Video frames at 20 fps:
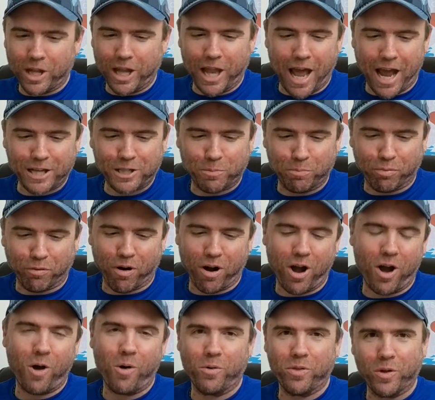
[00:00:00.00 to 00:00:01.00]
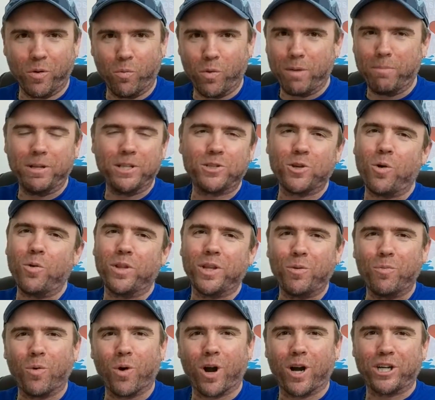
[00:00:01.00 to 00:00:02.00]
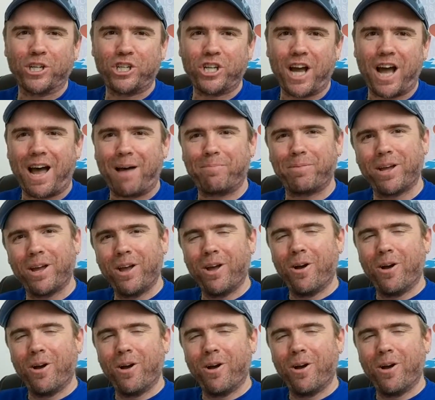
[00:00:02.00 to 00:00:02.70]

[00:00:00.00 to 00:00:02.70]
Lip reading: less bro, the women's only workshop